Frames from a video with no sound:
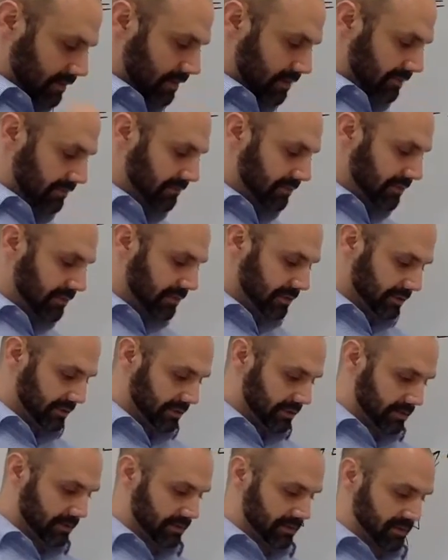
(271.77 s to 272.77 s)
Then the
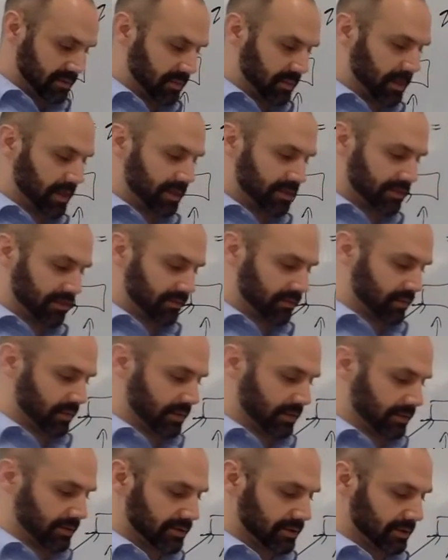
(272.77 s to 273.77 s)
field does positive work
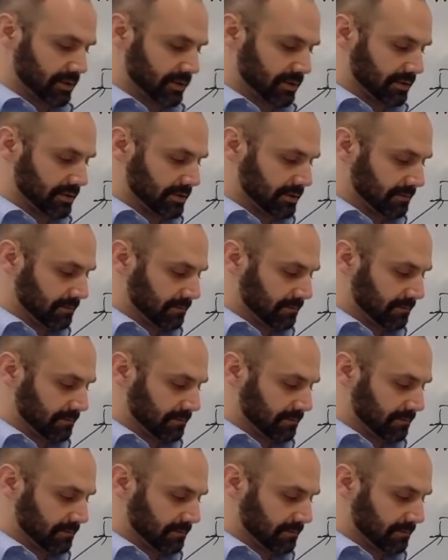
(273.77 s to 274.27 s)
on the charge,